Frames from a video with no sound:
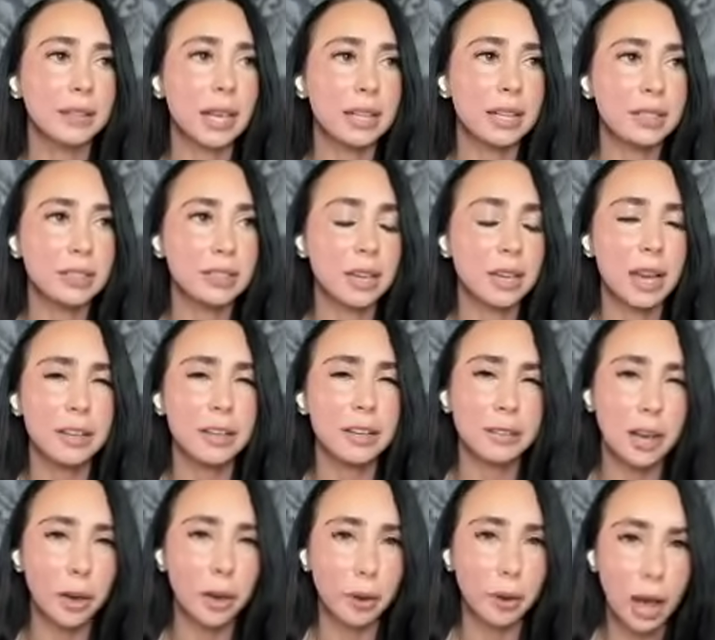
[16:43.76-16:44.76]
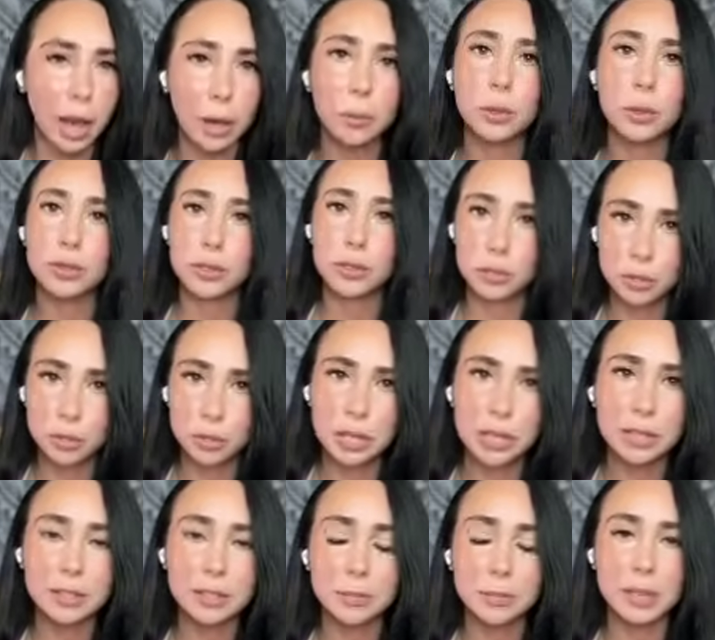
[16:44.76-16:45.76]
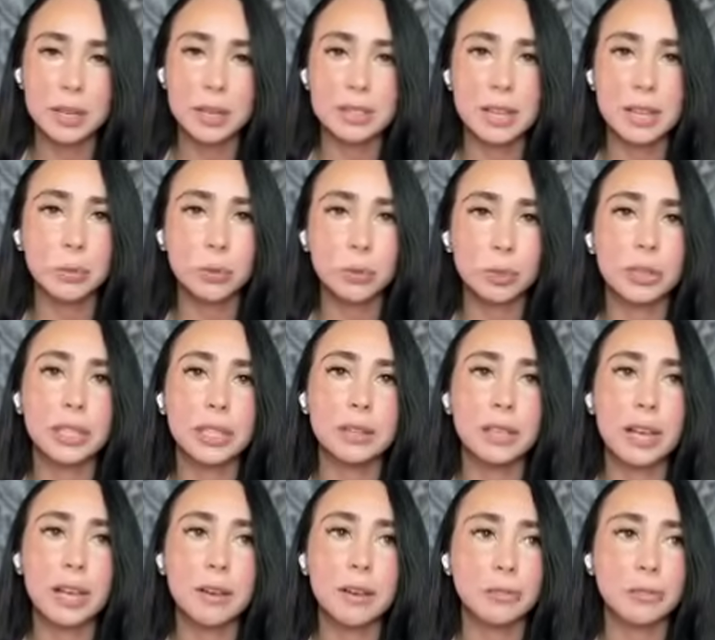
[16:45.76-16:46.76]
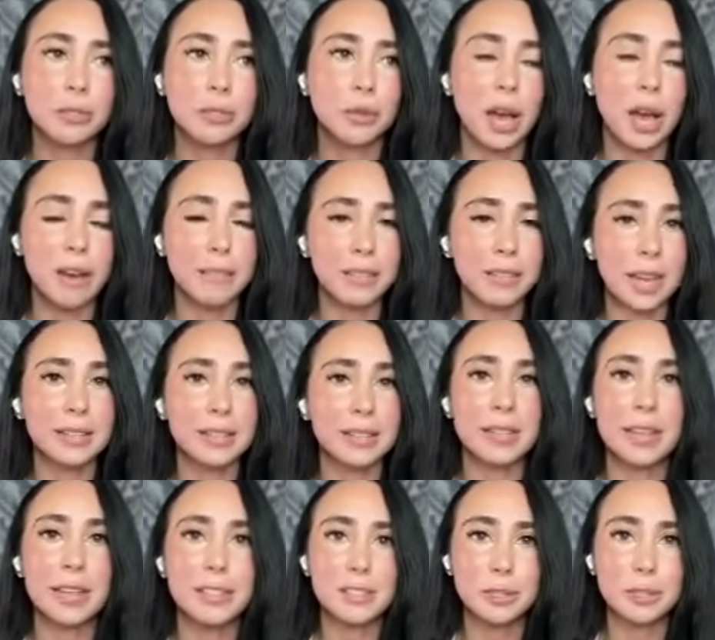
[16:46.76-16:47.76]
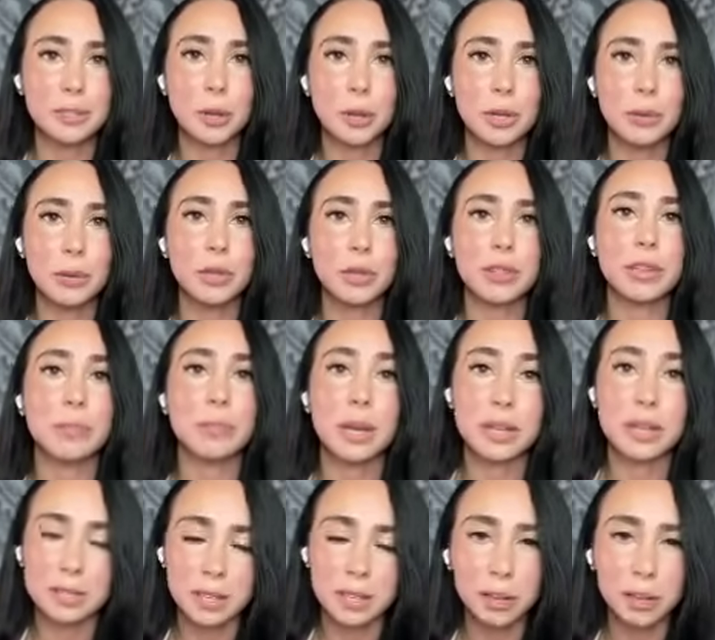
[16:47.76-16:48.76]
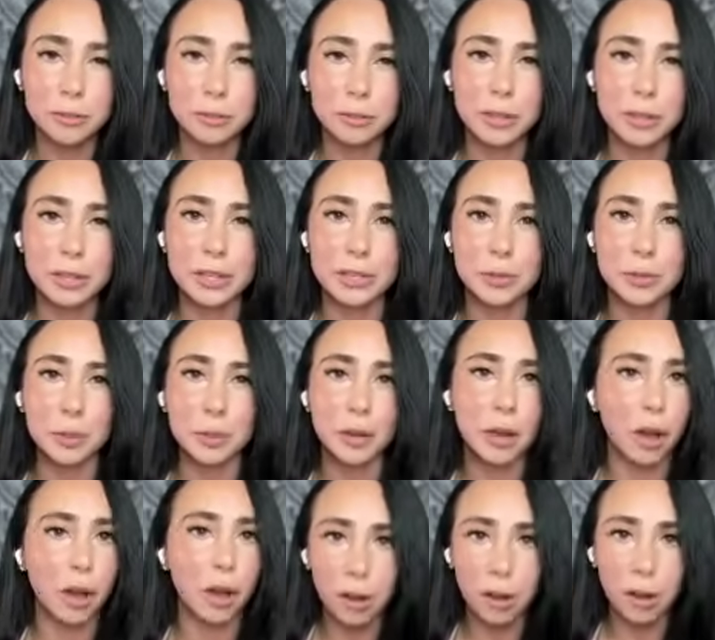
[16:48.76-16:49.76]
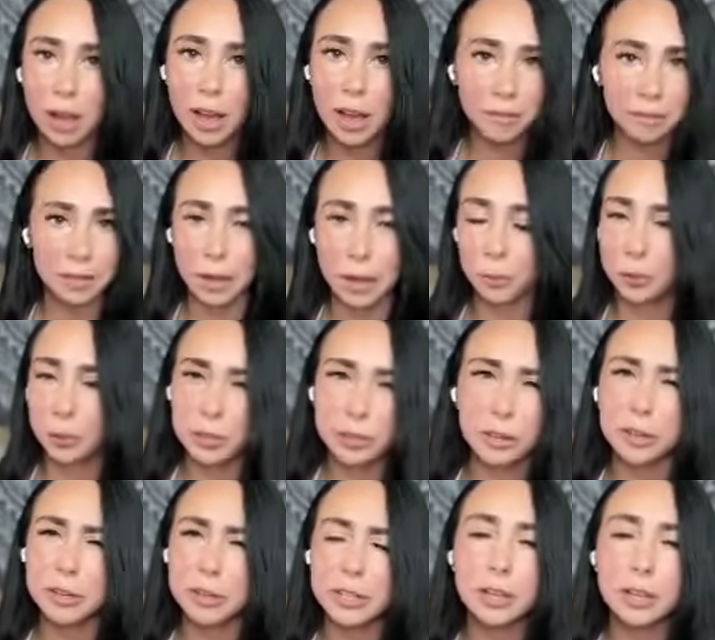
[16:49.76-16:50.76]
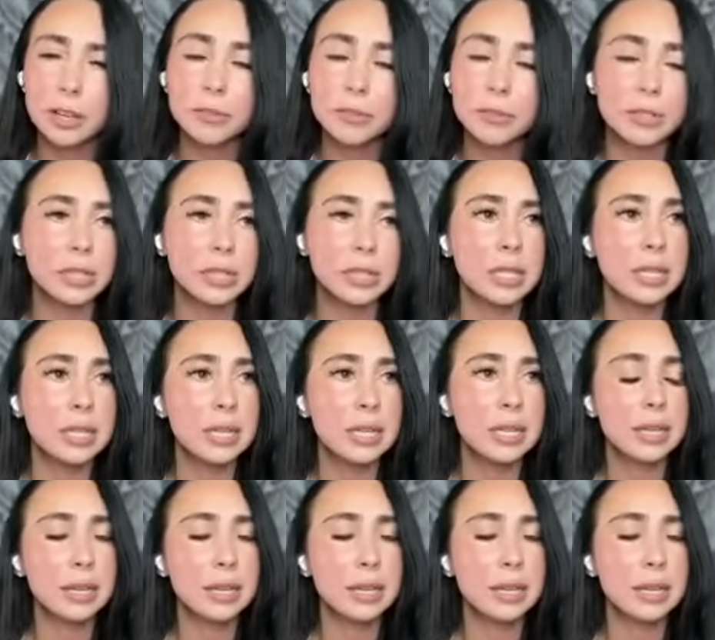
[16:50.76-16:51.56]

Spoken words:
And that's kind of how I would do things, because I really love to have that testimony within myself, because we all have that within ourselves,